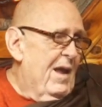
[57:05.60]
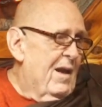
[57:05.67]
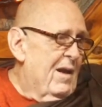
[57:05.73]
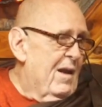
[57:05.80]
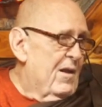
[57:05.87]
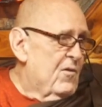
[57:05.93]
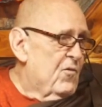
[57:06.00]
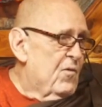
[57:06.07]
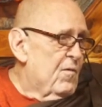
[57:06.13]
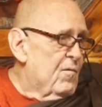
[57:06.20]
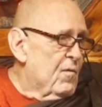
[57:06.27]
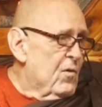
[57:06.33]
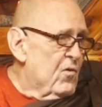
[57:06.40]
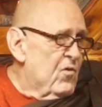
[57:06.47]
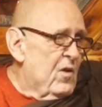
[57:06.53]
and that's the
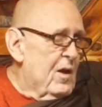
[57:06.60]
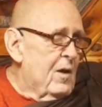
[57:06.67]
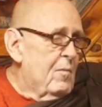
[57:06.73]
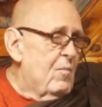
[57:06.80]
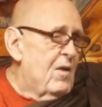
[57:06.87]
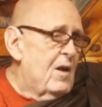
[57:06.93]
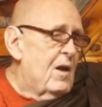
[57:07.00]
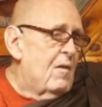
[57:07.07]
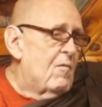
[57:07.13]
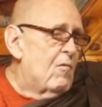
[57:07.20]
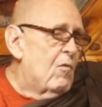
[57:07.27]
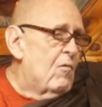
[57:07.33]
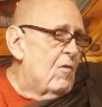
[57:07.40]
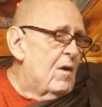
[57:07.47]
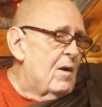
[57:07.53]
first time they'd
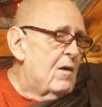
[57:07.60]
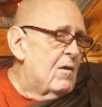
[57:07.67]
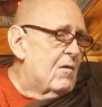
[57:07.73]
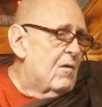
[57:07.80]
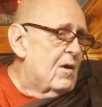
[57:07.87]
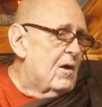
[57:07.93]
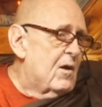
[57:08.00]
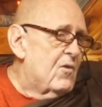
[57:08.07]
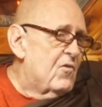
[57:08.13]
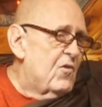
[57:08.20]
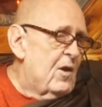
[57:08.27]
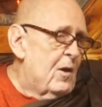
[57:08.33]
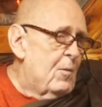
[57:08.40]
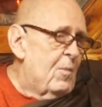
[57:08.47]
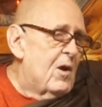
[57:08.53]
ever run
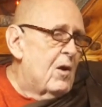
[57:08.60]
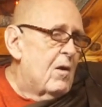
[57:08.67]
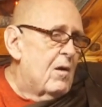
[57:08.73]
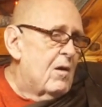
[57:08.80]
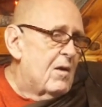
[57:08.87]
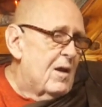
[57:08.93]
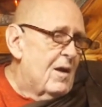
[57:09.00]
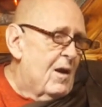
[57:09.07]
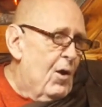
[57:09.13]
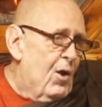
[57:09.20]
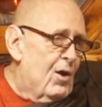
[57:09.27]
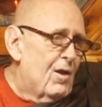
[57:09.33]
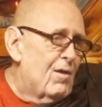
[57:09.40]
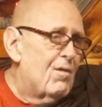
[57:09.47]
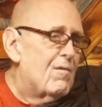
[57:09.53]
across an American
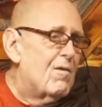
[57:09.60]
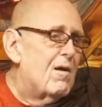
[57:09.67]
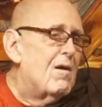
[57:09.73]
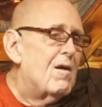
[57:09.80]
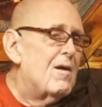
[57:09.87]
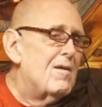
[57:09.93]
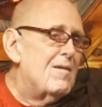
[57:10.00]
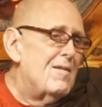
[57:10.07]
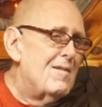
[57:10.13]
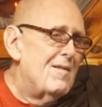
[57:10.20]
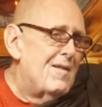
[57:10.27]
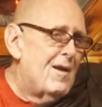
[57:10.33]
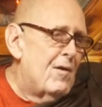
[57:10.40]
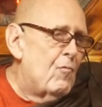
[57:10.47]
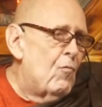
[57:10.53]
author
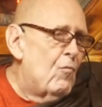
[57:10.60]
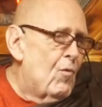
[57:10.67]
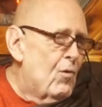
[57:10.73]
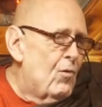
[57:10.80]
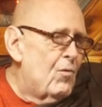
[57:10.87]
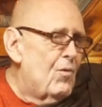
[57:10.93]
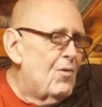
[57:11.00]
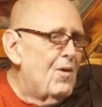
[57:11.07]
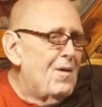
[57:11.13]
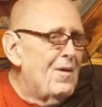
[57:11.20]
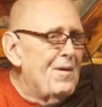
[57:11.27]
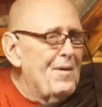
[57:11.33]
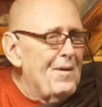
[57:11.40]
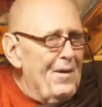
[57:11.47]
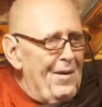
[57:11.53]
that wrote
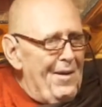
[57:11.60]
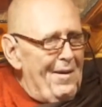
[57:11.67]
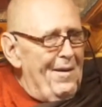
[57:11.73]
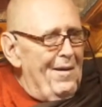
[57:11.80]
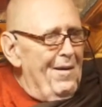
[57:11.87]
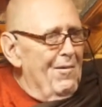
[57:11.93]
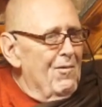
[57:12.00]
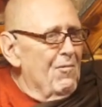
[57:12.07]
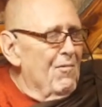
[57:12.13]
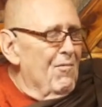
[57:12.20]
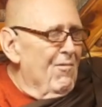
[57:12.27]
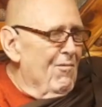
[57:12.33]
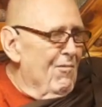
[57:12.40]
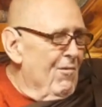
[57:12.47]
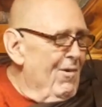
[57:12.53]

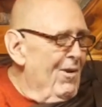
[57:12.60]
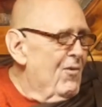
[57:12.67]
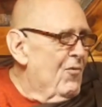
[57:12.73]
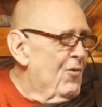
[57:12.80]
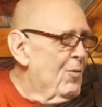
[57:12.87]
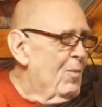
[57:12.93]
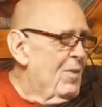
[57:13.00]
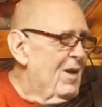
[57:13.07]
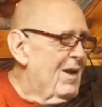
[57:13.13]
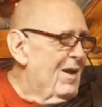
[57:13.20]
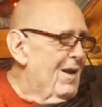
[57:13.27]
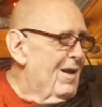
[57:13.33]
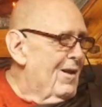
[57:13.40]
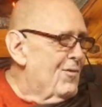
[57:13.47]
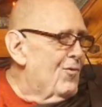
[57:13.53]
reasonably
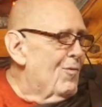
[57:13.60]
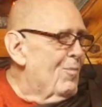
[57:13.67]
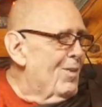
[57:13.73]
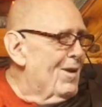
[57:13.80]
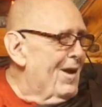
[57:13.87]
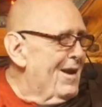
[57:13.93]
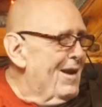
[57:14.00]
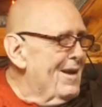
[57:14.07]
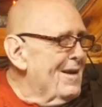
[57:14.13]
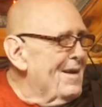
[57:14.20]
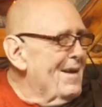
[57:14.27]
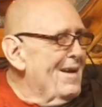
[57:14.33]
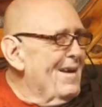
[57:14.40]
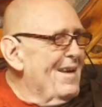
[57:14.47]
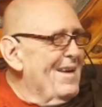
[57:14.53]
legibly
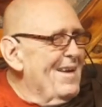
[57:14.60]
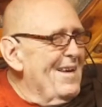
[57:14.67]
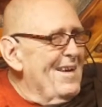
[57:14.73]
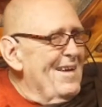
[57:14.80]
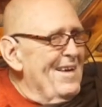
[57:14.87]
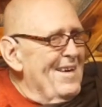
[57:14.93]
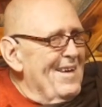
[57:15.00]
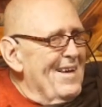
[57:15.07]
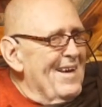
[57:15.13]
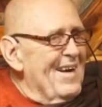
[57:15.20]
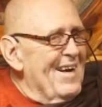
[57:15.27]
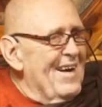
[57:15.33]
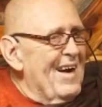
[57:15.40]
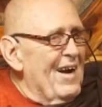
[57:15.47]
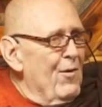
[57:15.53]

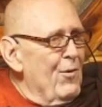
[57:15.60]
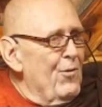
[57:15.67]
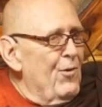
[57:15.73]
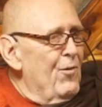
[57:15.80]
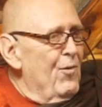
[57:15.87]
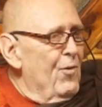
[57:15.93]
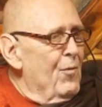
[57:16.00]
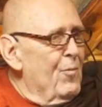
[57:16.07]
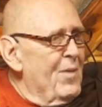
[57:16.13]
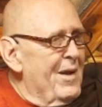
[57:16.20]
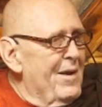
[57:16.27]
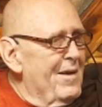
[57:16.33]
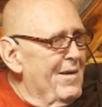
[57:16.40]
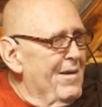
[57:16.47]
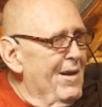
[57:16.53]
how to do the
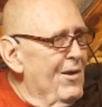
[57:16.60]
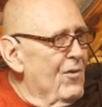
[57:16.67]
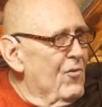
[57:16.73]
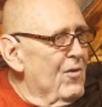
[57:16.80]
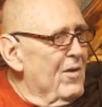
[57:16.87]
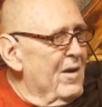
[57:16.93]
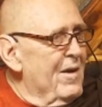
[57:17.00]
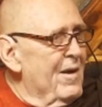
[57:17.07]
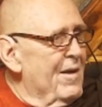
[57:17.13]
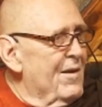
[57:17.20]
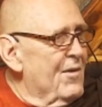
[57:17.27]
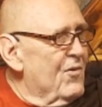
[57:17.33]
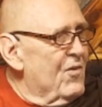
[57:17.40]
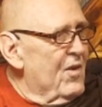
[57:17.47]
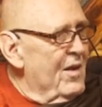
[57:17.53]
meditation,
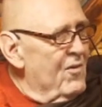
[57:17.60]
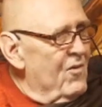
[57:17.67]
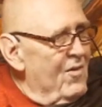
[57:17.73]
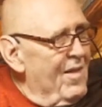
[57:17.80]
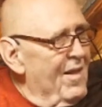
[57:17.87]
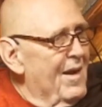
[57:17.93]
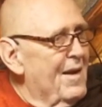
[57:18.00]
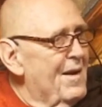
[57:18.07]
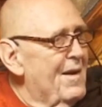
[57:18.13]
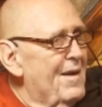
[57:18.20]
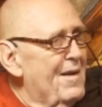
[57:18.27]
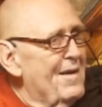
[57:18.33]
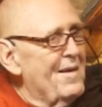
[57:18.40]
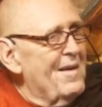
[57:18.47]
and since then